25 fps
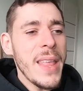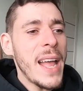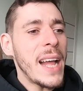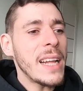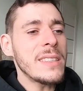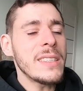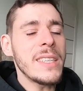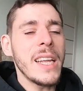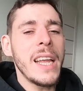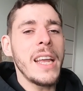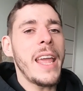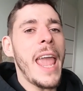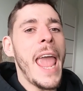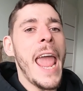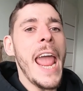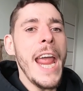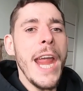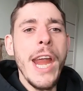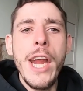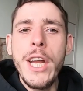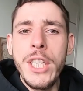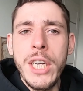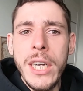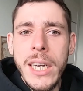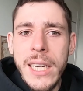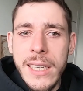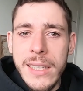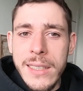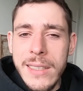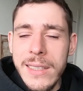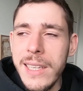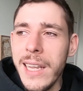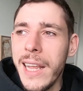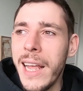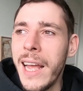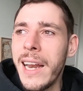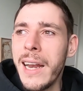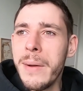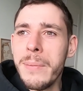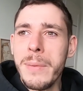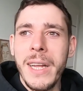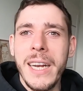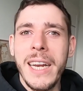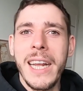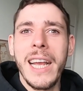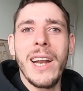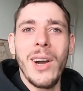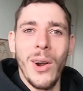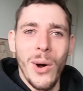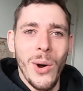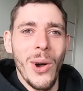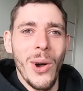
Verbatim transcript: That's like ages. And I'm going to get